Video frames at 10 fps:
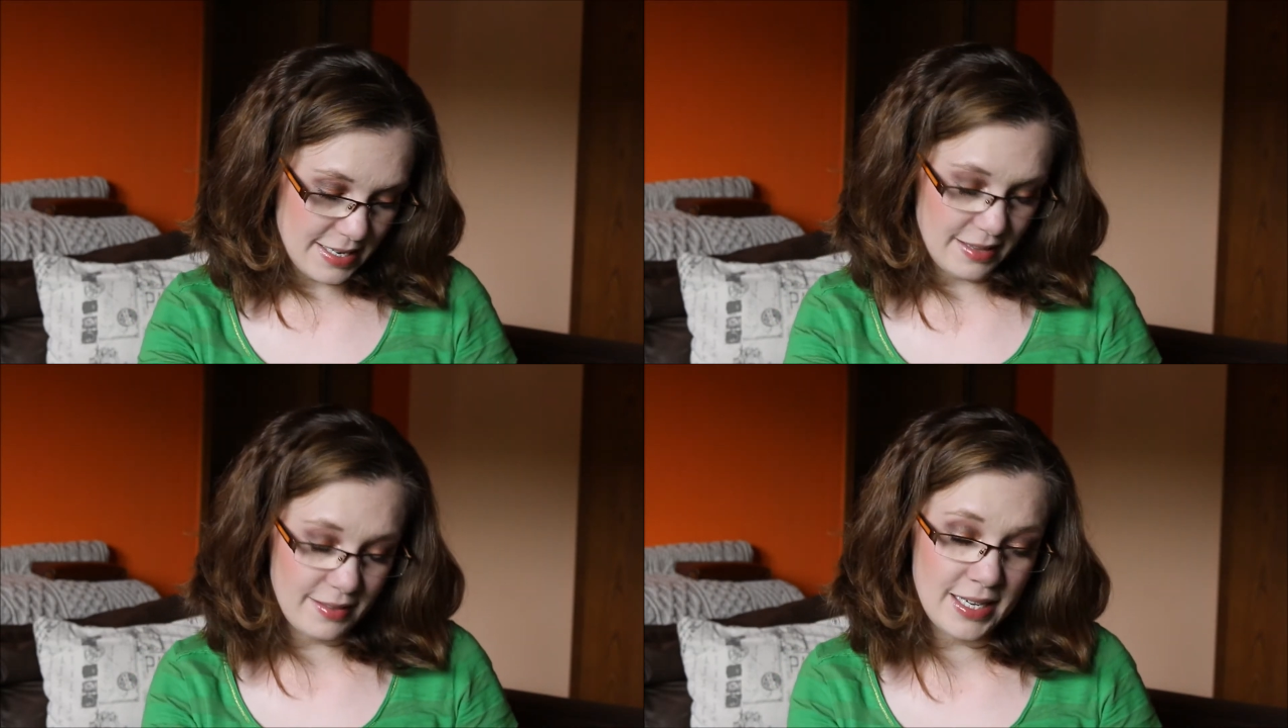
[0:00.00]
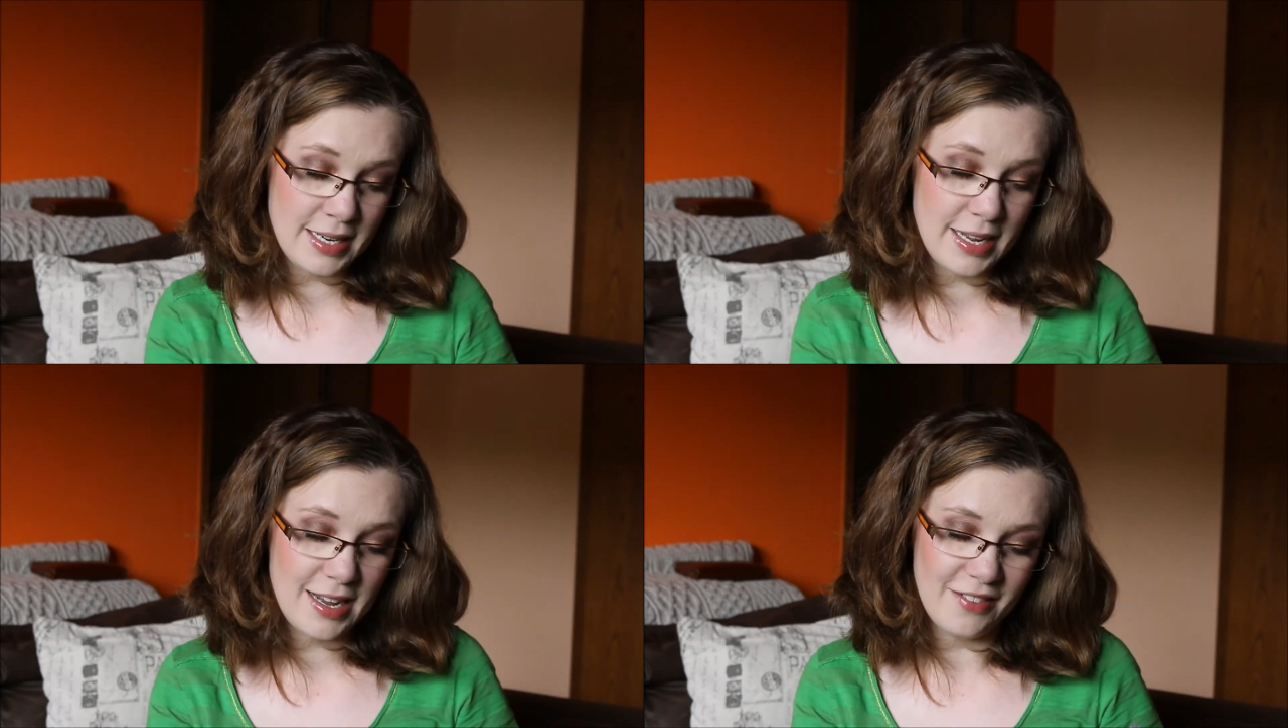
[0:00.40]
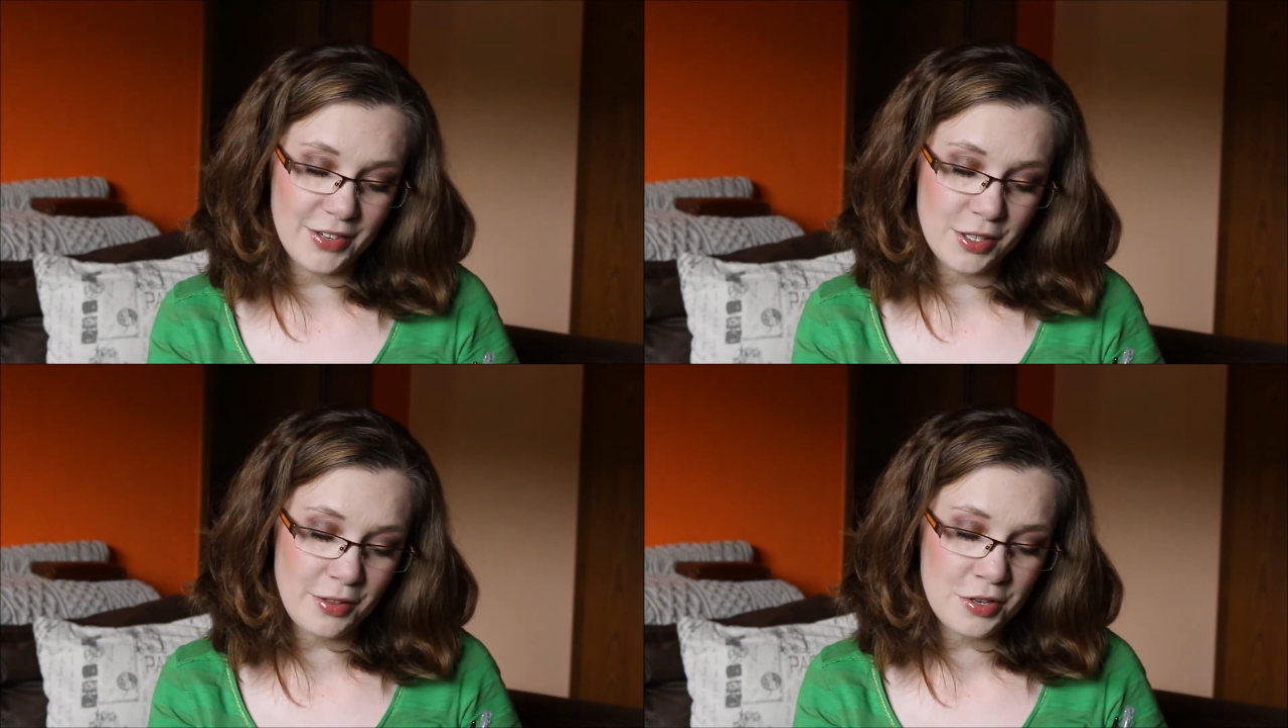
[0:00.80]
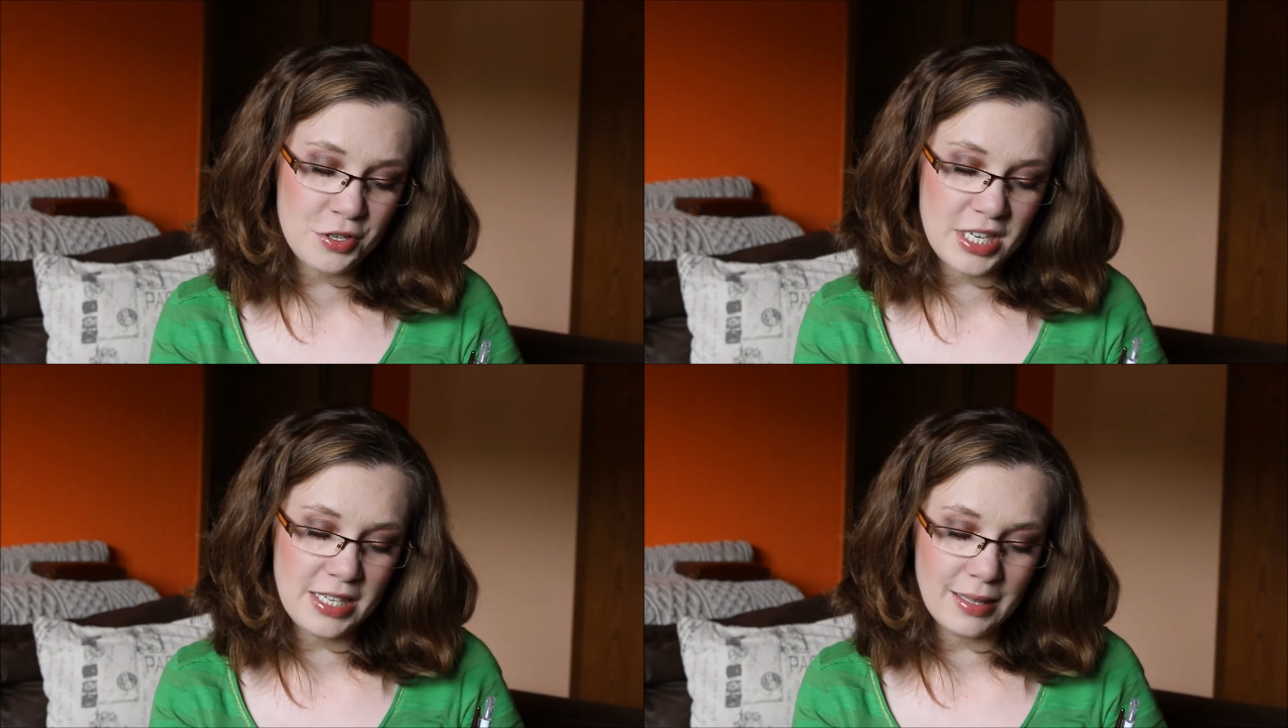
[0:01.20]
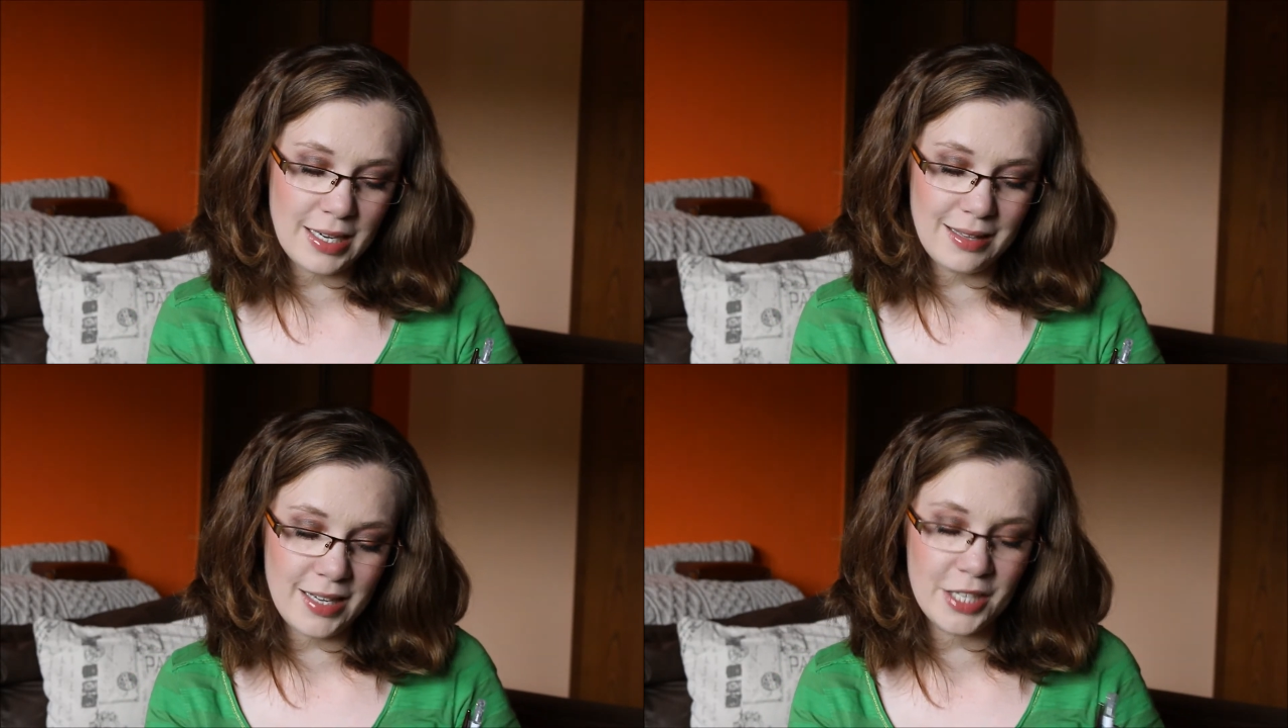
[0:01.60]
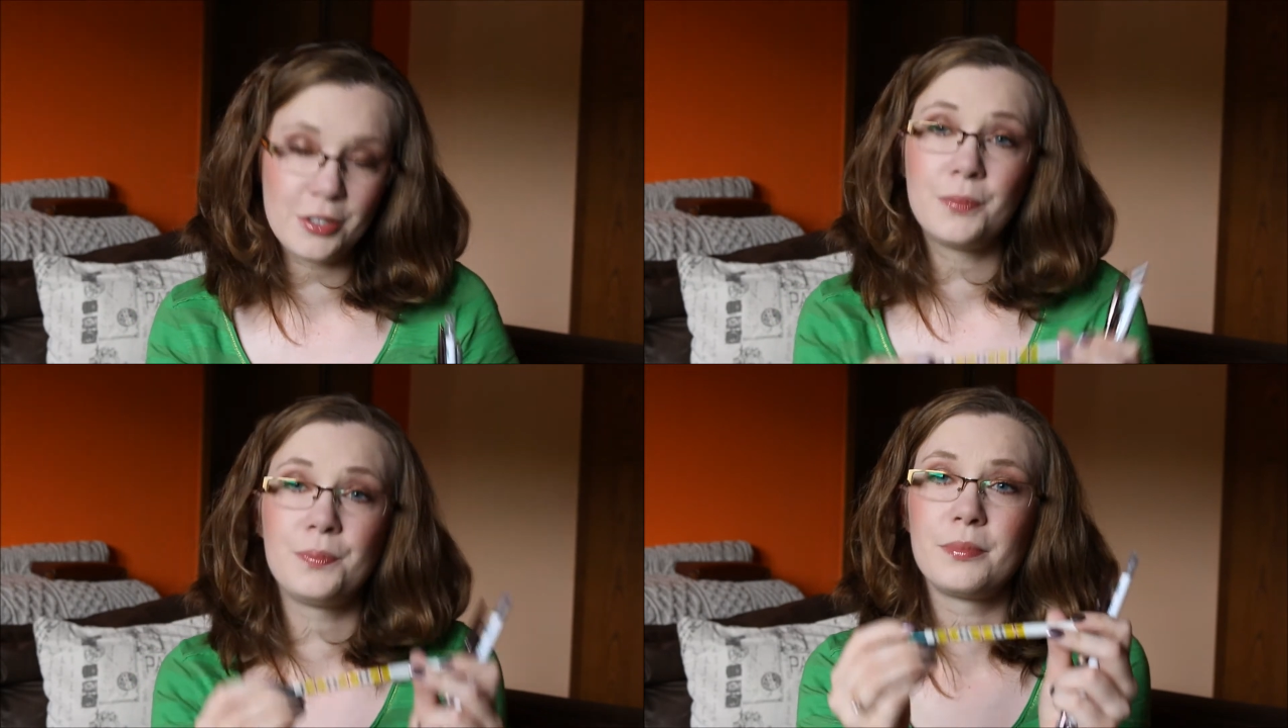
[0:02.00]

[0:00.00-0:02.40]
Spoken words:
Then I have another teal eyeliner.